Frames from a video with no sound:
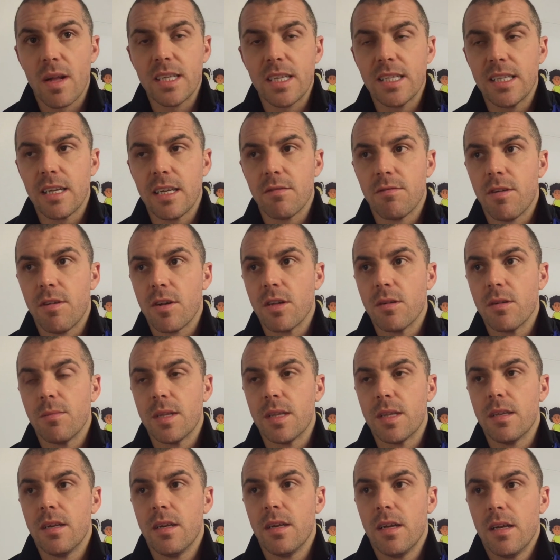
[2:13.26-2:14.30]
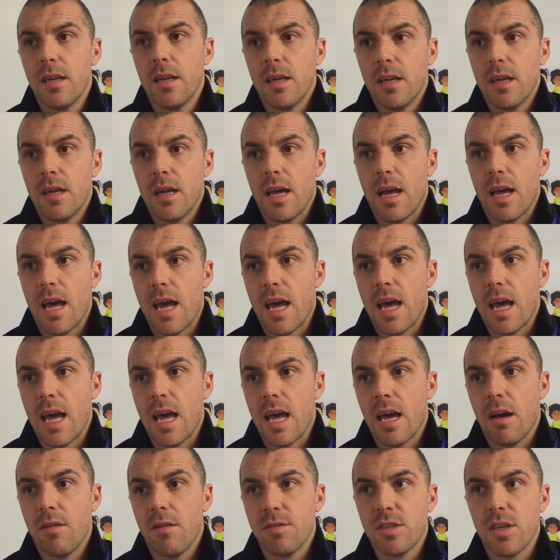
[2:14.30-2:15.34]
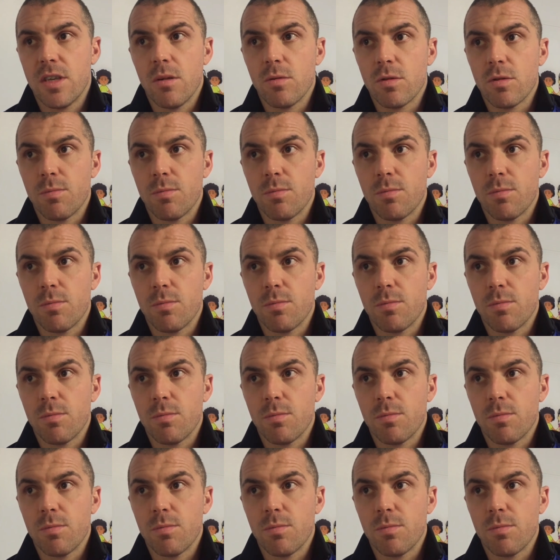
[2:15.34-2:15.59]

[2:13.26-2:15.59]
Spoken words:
do anything for them. And obviously,